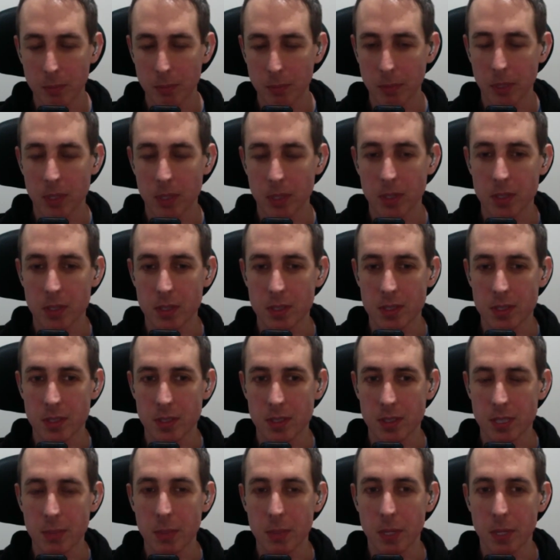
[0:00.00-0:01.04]
because
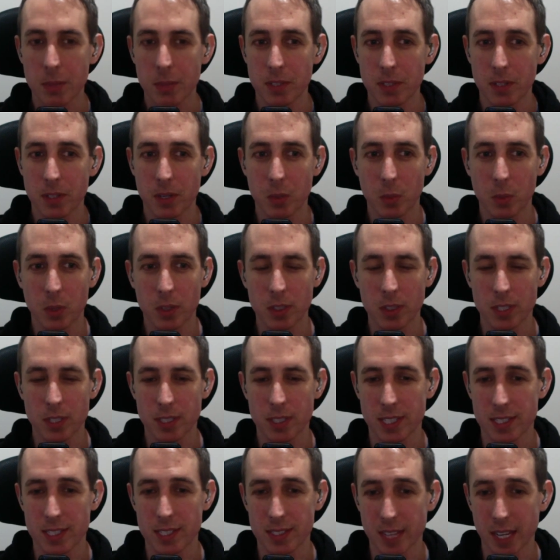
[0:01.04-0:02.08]
sometimes you don't want just
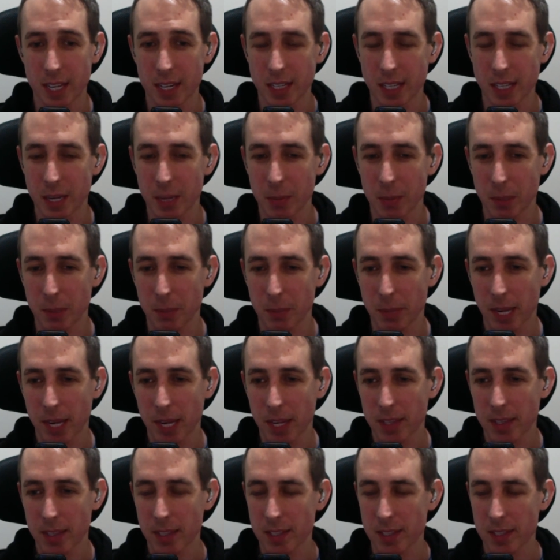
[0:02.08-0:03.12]
a static ambient
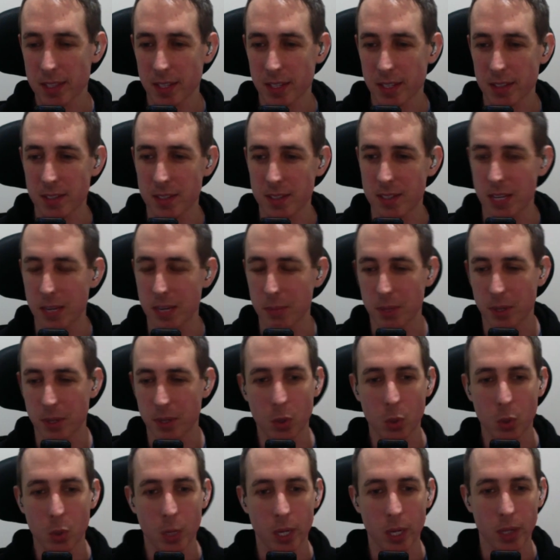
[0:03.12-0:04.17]
pad that sounds the same the
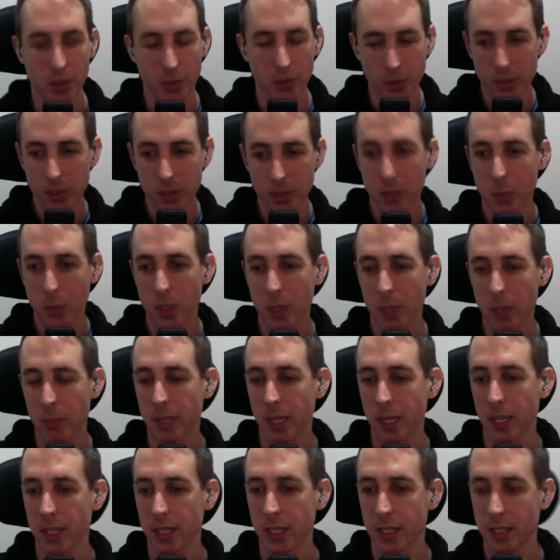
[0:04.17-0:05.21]
whole way through. You want to be
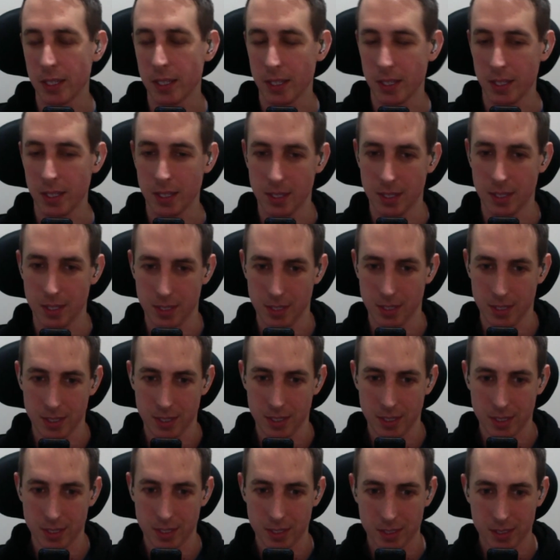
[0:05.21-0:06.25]
able to
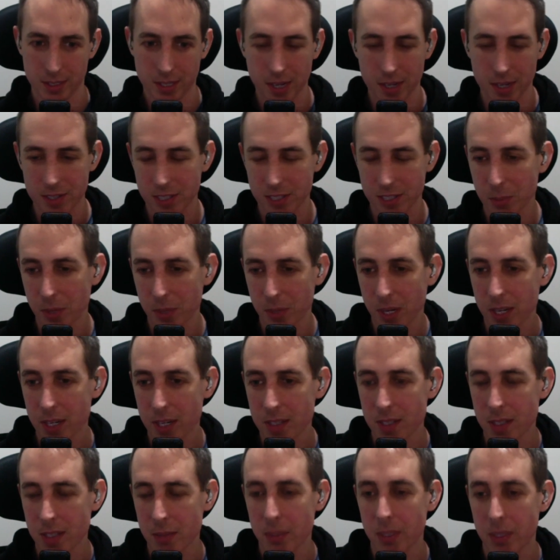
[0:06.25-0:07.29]

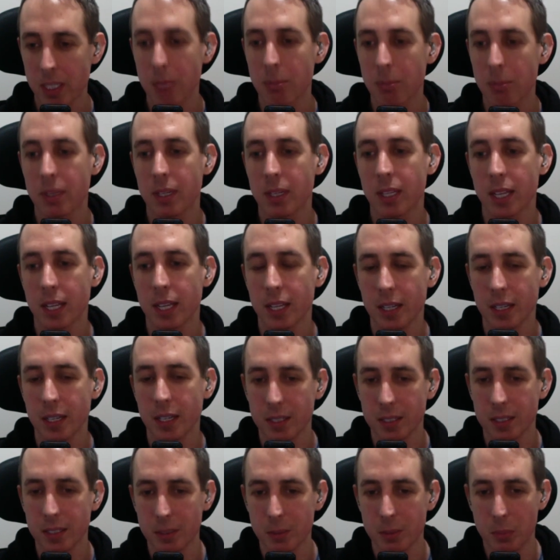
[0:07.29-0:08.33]
customize it and manipulate it
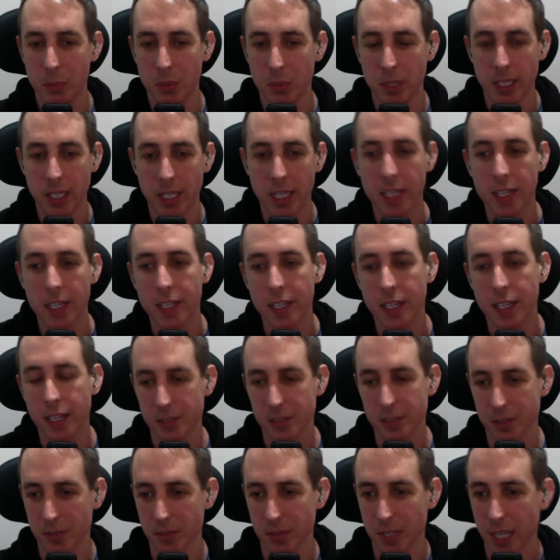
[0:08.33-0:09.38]
and bring in and out
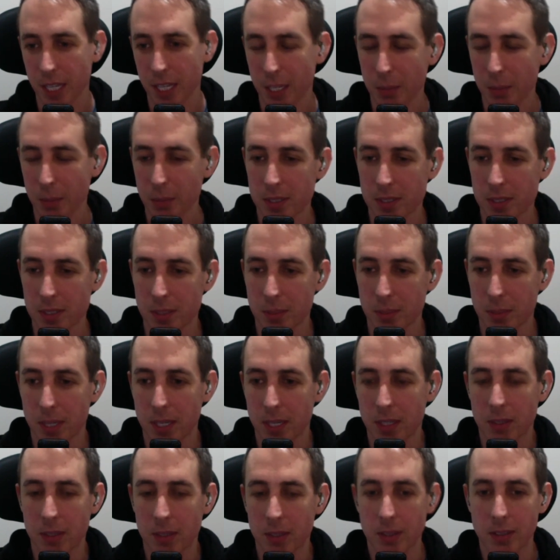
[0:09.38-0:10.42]
different elements
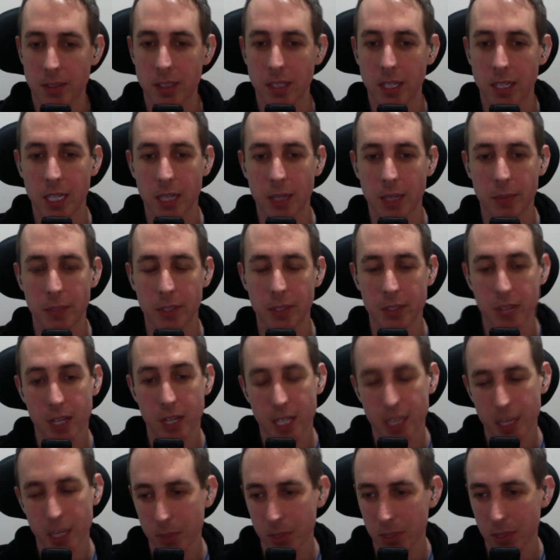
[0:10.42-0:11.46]
depending on the
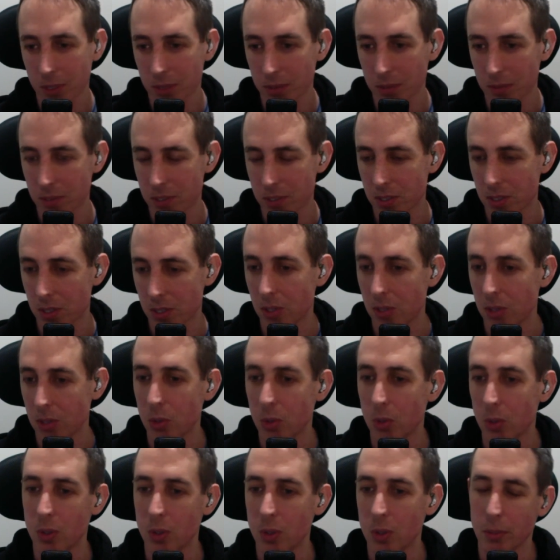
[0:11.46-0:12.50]
dynamic of a song
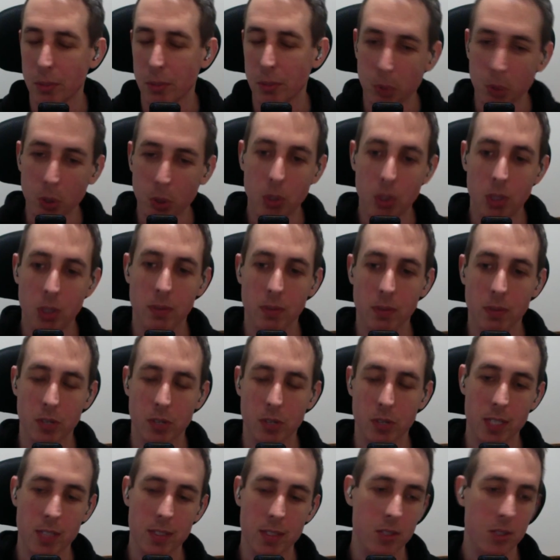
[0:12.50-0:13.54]
or the mood of a
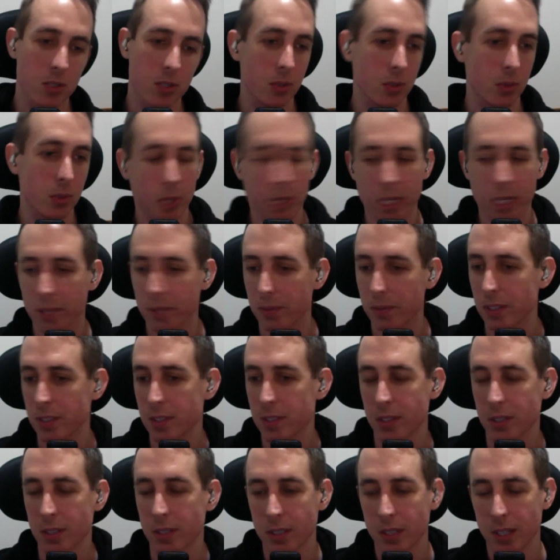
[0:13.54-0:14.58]
transition or whatever.
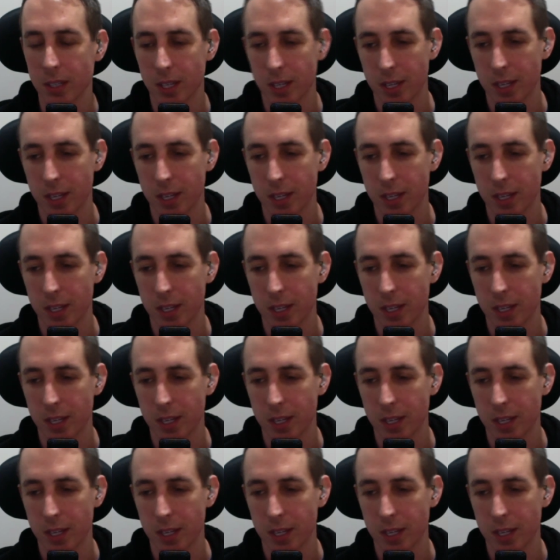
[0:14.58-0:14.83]
So